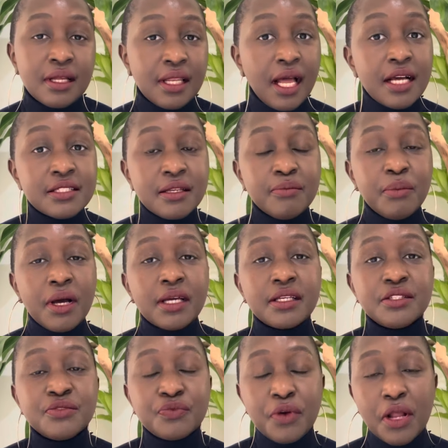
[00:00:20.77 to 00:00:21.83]
Luxembourg
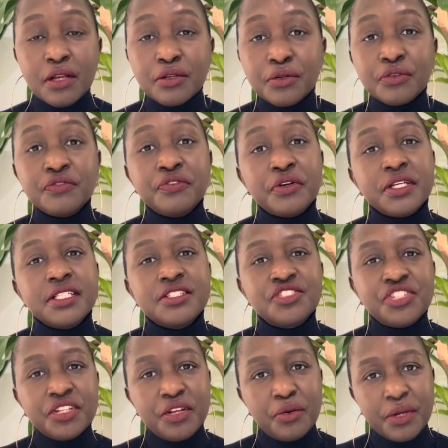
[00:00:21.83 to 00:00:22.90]
is well known for its
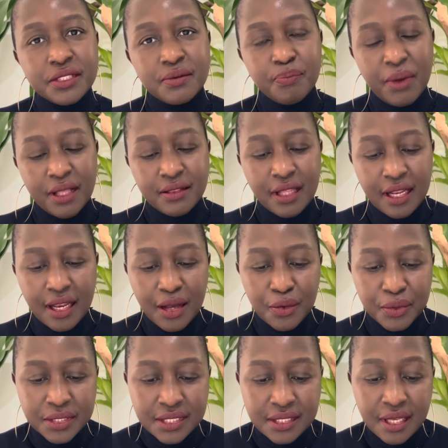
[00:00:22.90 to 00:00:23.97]
generous birth
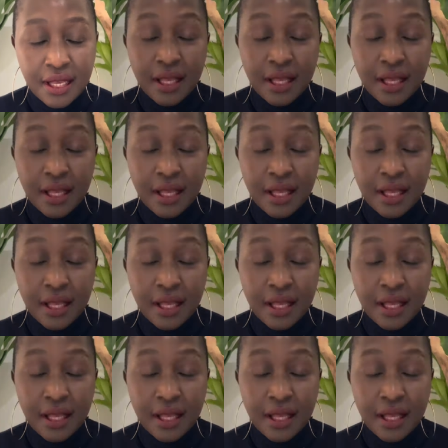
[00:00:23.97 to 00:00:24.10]
allowance.